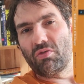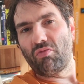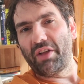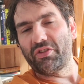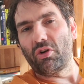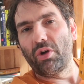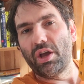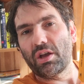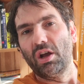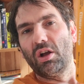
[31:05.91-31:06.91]
and
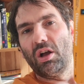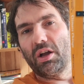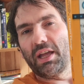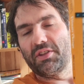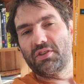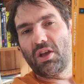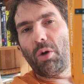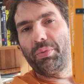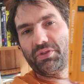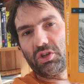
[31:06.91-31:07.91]
rhetoric against the
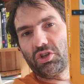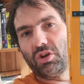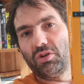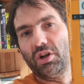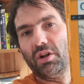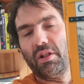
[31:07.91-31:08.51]
opposition,